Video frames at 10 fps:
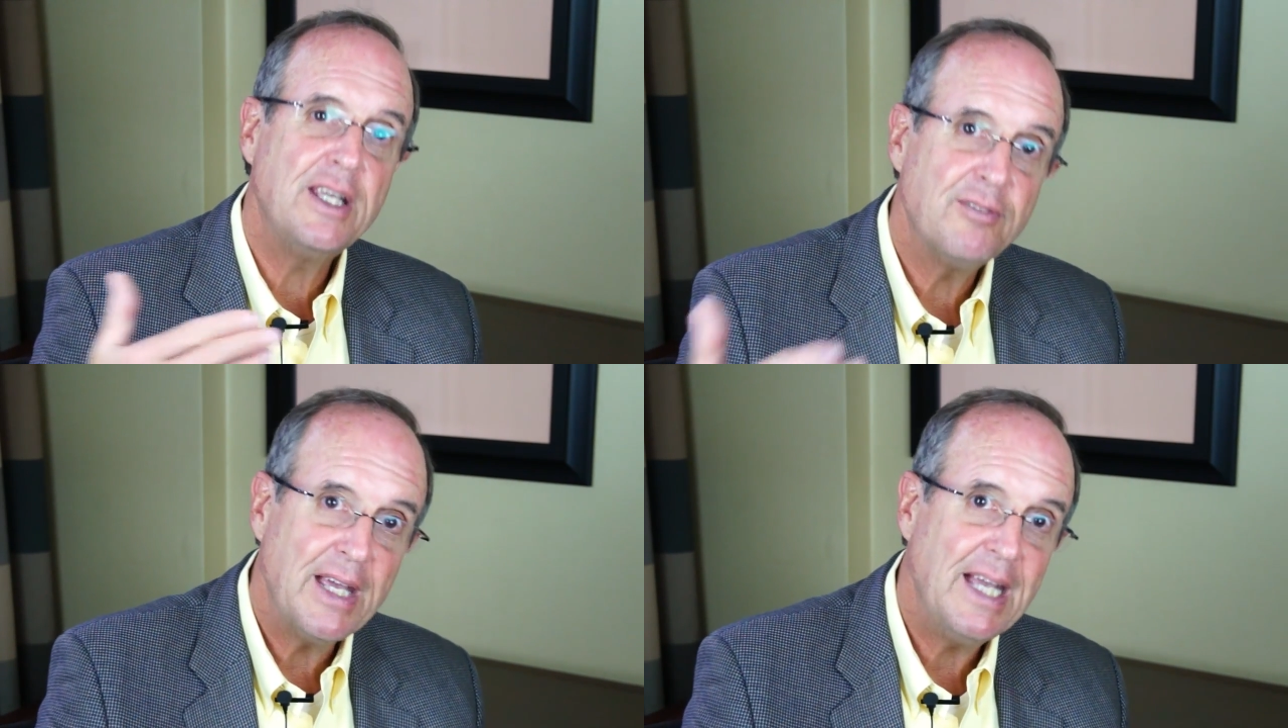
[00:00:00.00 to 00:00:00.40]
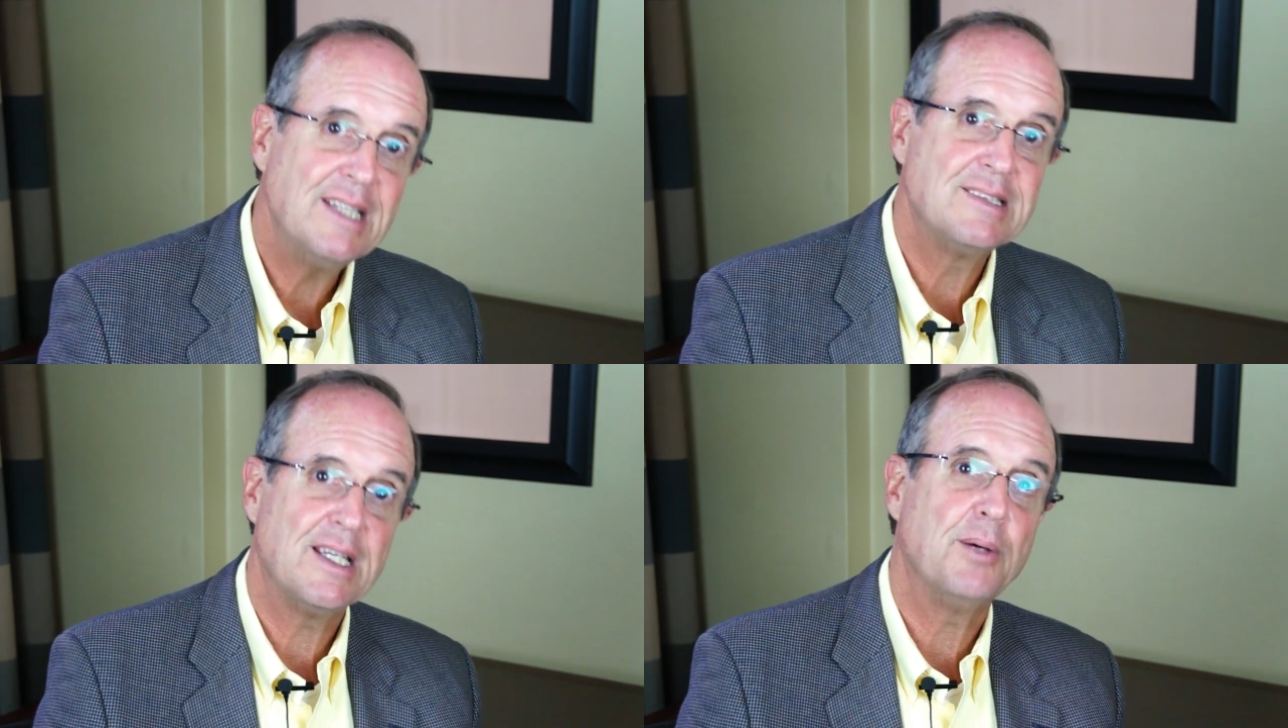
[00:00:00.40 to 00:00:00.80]
give a
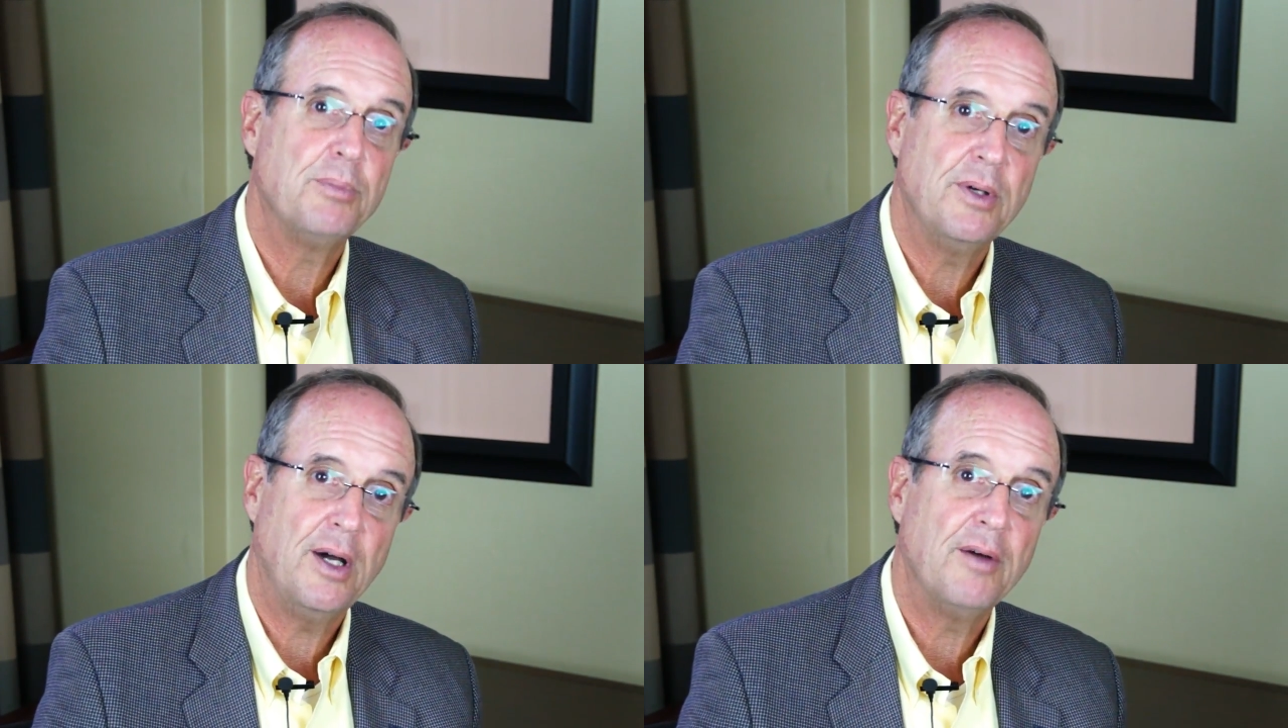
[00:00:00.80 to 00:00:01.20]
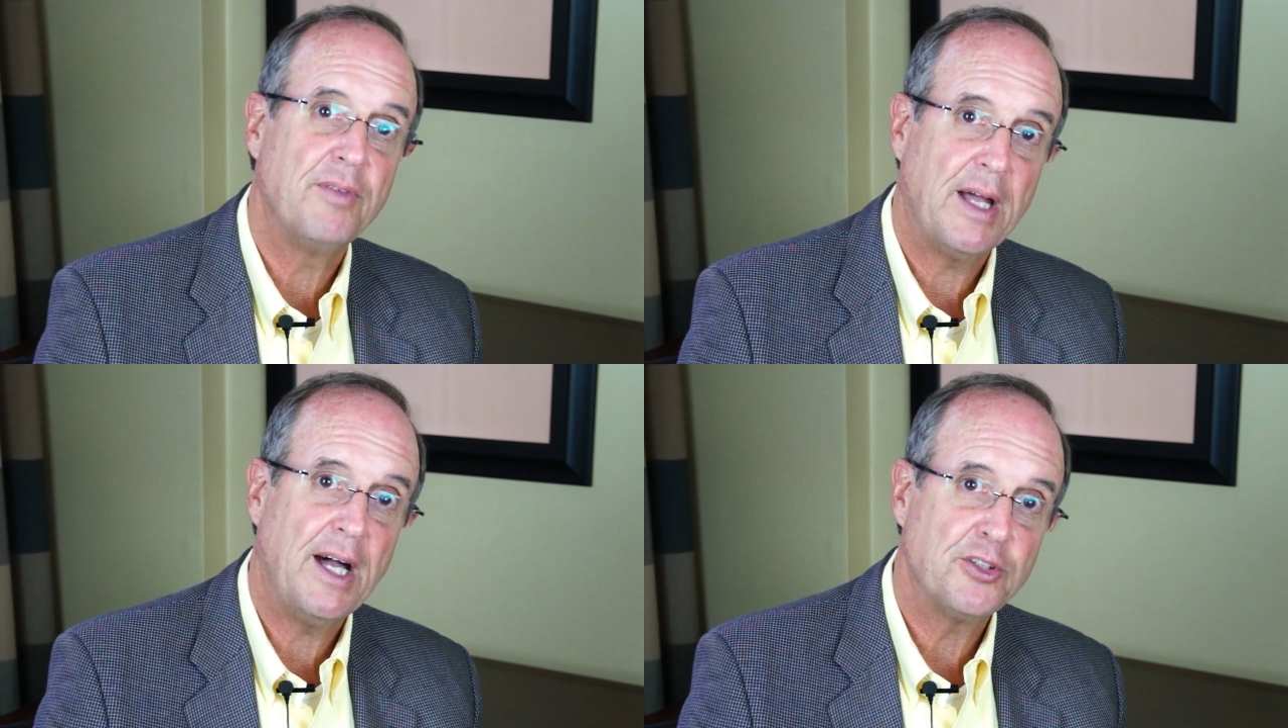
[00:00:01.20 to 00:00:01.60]
heads up of
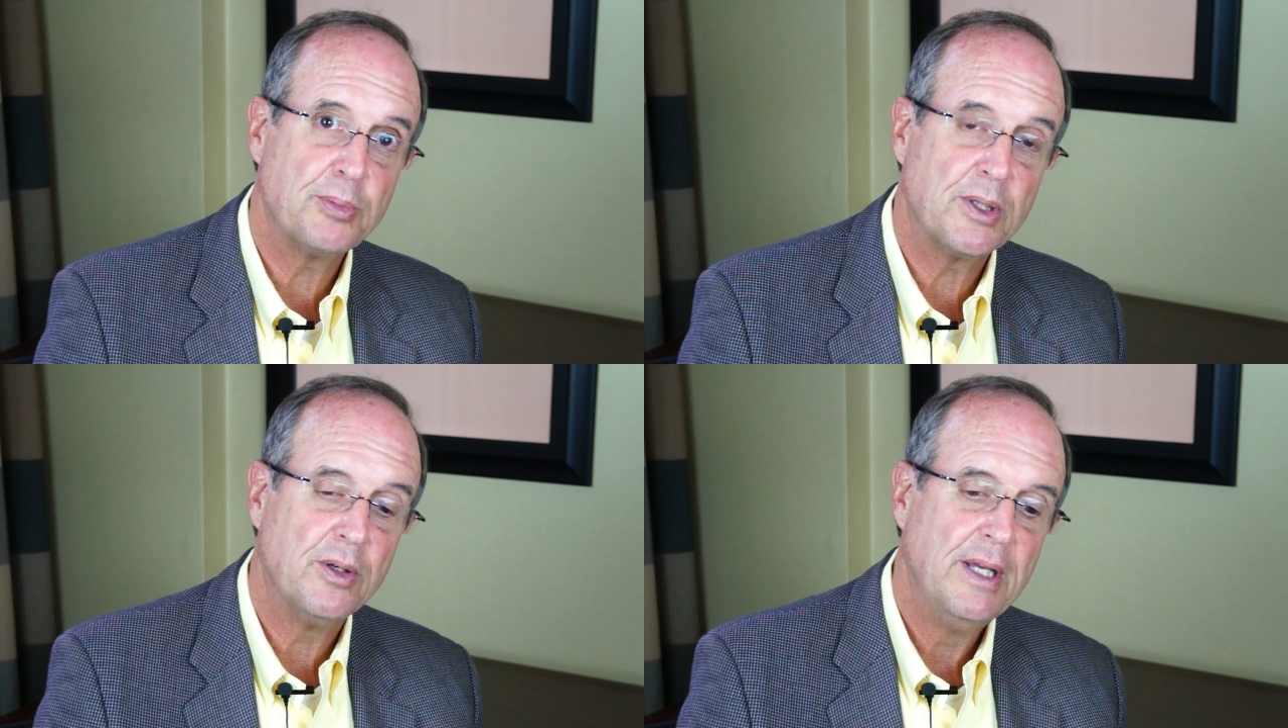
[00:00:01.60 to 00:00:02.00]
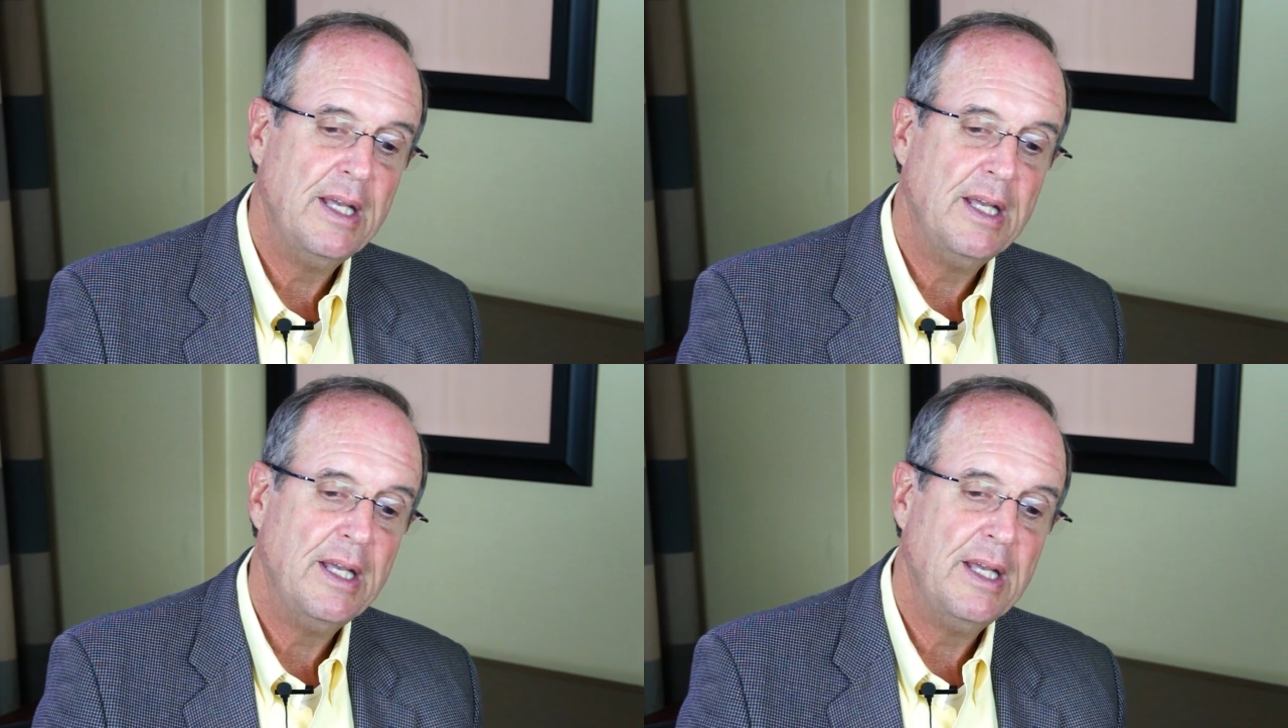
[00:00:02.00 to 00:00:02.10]
the hospital.